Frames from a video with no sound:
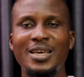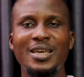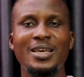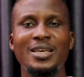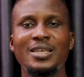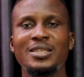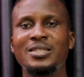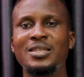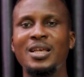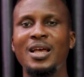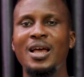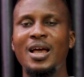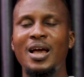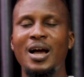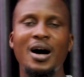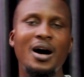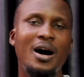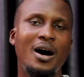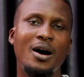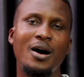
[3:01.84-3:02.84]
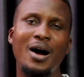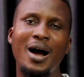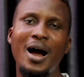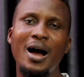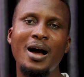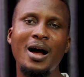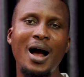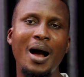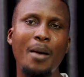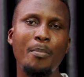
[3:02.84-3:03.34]
is
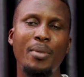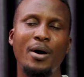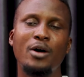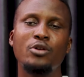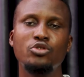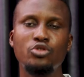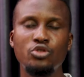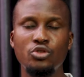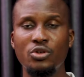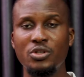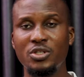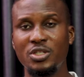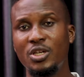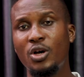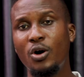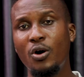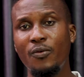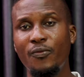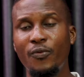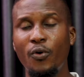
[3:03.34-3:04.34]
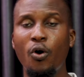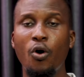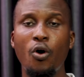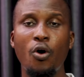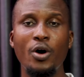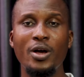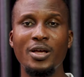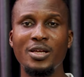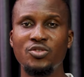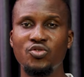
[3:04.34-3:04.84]
about yourself
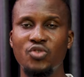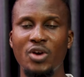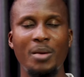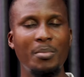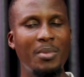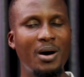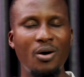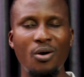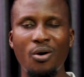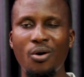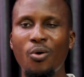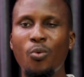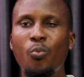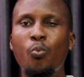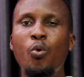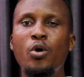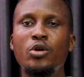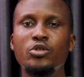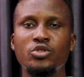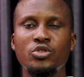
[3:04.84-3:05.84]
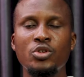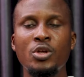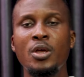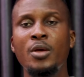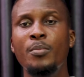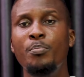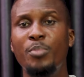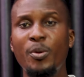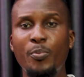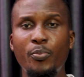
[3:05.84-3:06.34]
or a drama or what
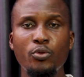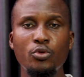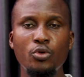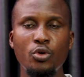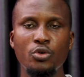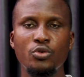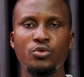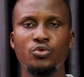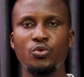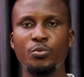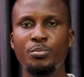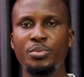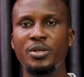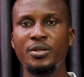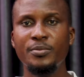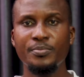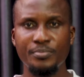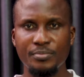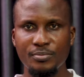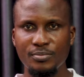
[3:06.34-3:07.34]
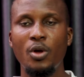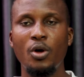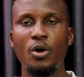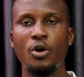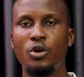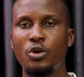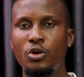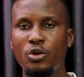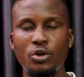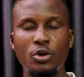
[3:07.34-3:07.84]
people know you to be.
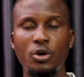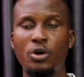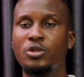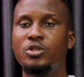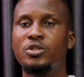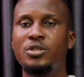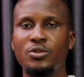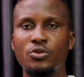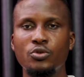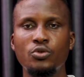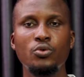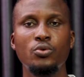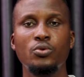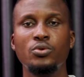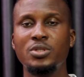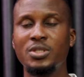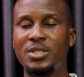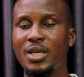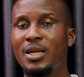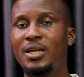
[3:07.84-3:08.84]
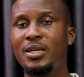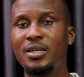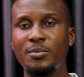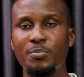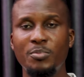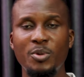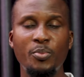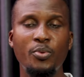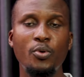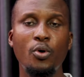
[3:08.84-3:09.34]
Not you telling
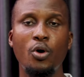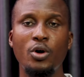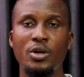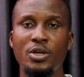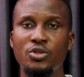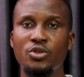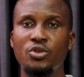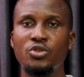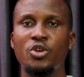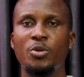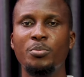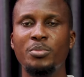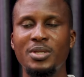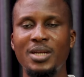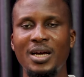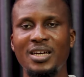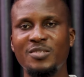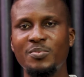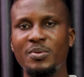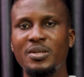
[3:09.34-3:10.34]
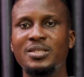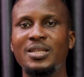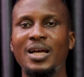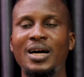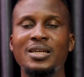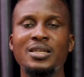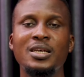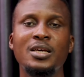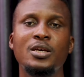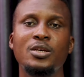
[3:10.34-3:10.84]
people on the social media space
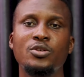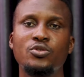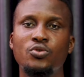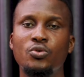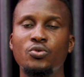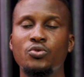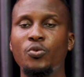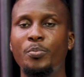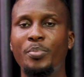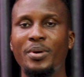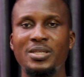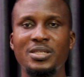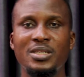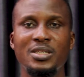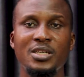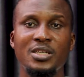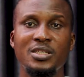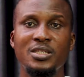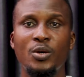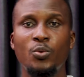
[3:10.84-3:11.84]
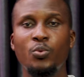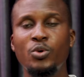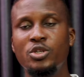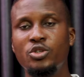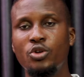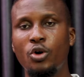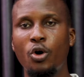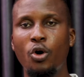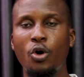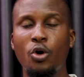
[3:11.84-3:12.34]
that Susu person is a
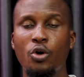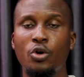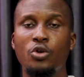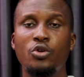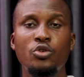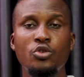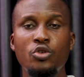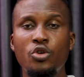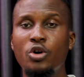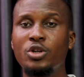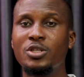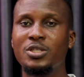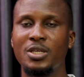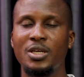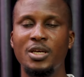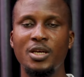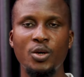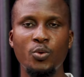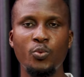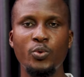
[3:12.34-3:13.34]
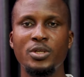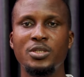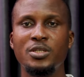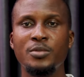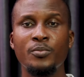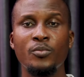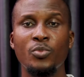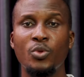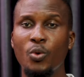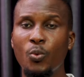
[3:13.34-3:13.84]
witch or not a
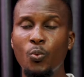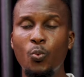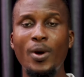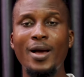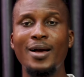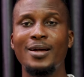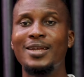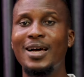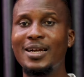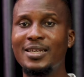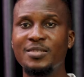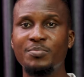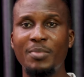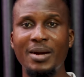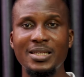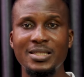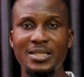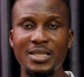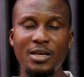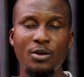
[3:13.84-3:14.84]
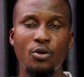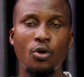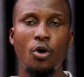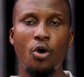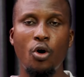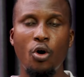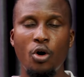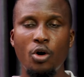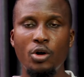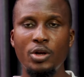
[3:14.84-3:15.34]
witch. Well, that is my take
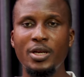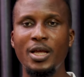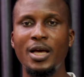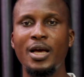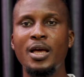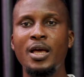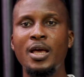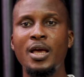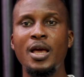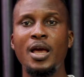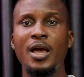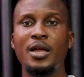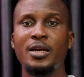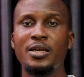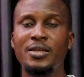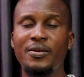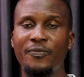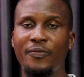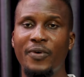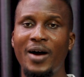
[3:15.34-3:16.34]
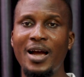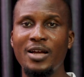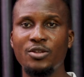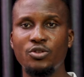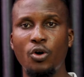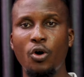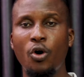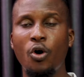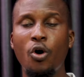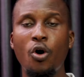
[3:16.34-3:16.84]
on the
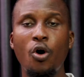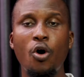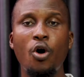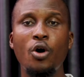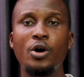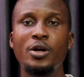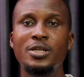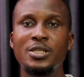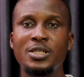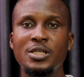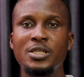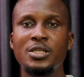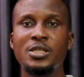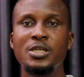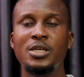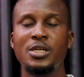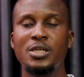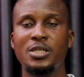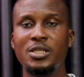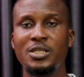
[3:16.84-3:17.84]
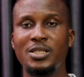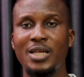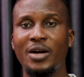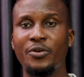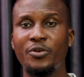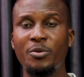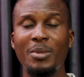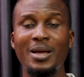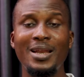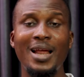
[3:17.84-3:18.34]
fight or the
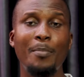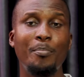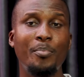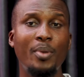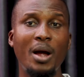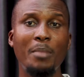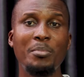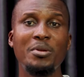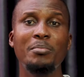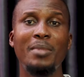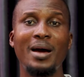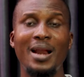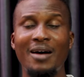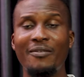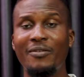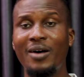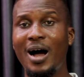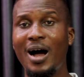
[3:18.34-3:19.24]
disagreement that probably might have